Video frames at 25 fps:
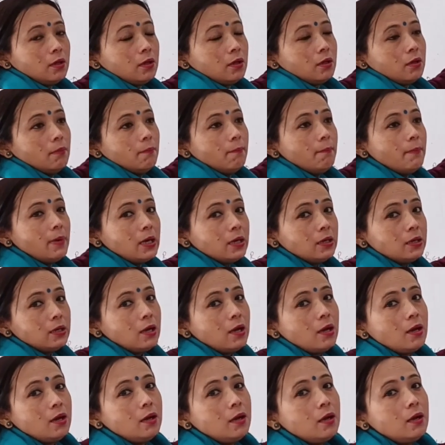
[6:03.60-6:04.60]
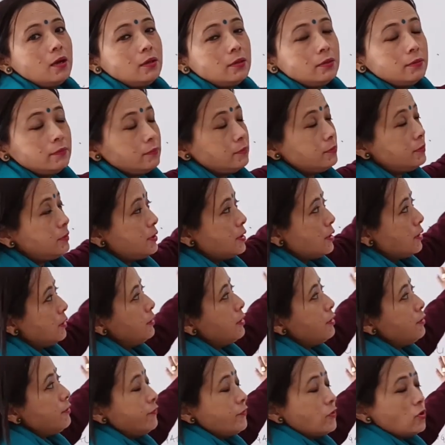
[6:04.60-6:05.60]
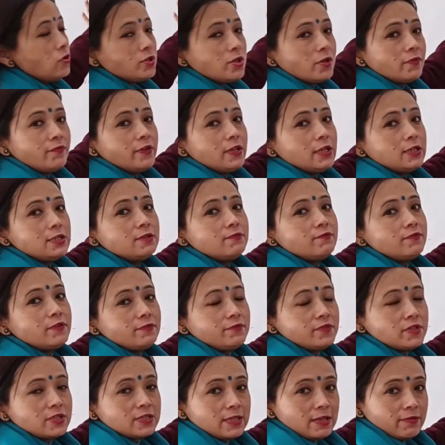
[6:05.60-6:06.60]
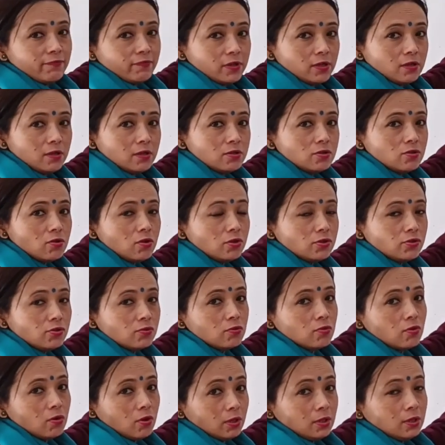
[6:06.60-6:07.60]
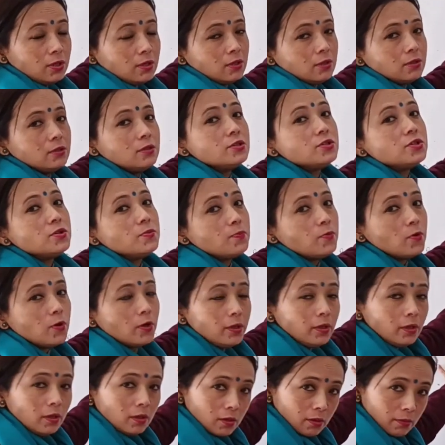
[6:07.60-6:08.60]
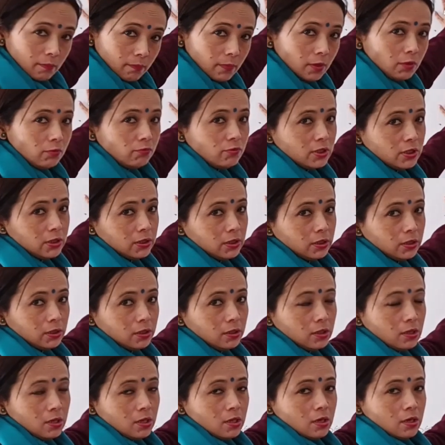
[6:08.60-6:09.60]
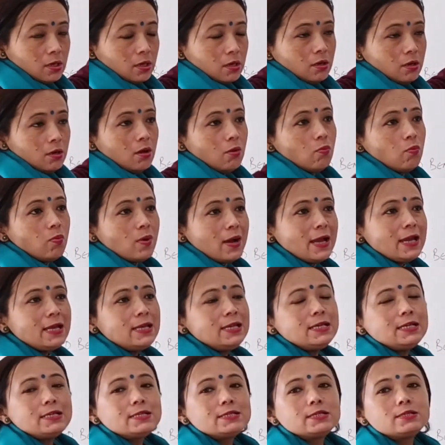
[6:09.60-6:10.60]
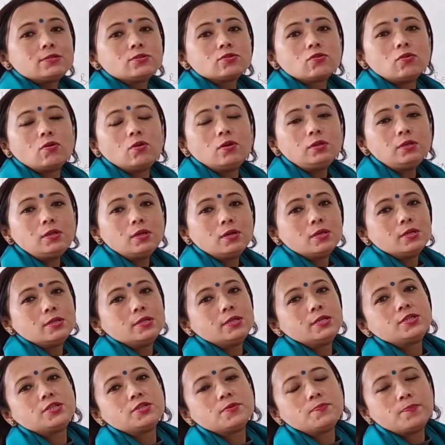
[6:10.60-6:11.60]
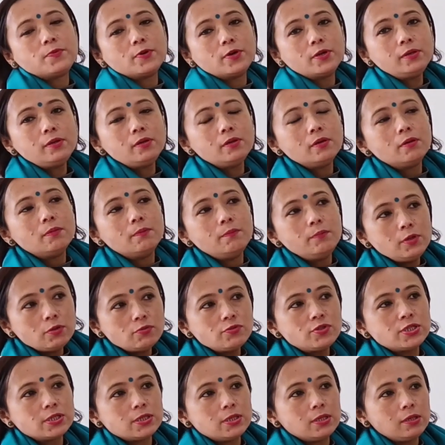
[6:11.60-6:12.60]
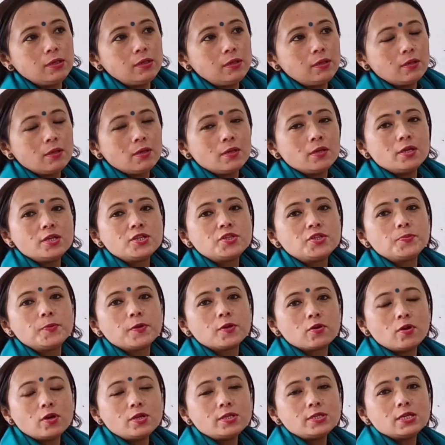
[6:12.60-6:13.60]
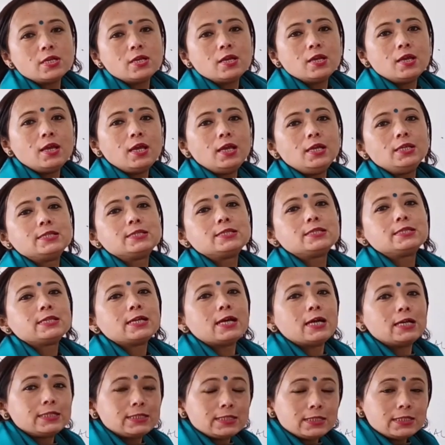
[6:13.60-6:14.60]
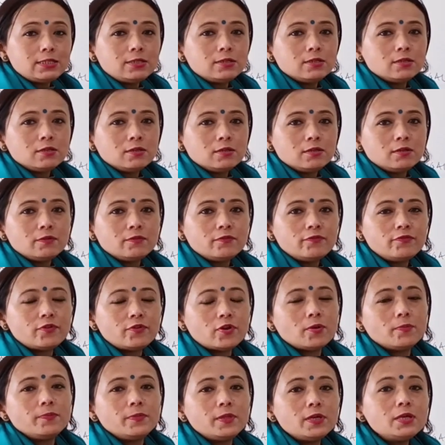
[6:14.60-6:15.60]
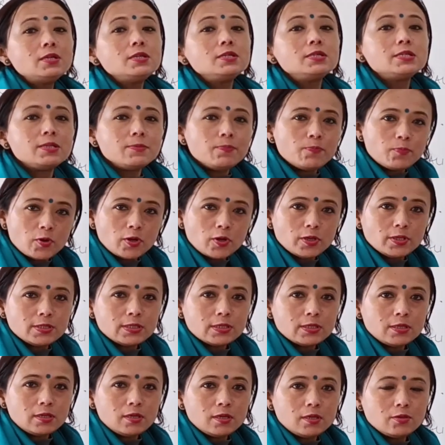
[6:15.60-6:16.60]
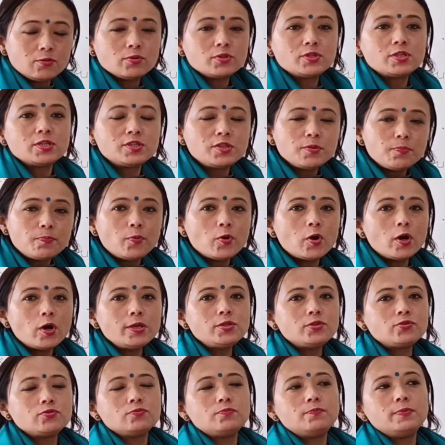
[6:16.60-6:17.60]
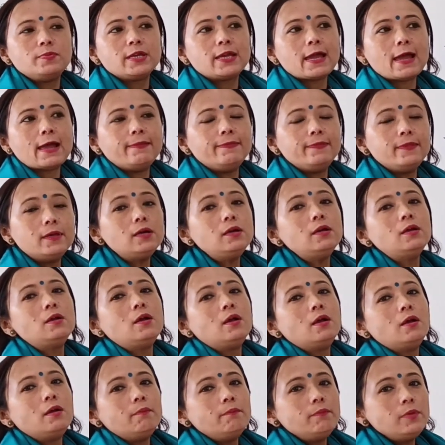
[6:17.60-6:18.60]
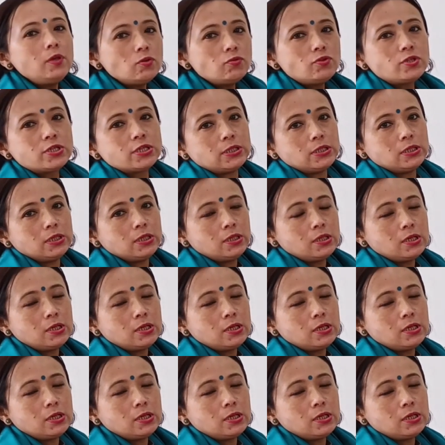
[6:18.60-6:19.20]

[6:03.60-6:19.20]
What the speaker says: the revolt of 1857 is also called the Sepoy Mutiny. Now, why is it called the Sepoy Mutiny? Is because it started from the Sepoys. It was the Sepoys who began the mutiny.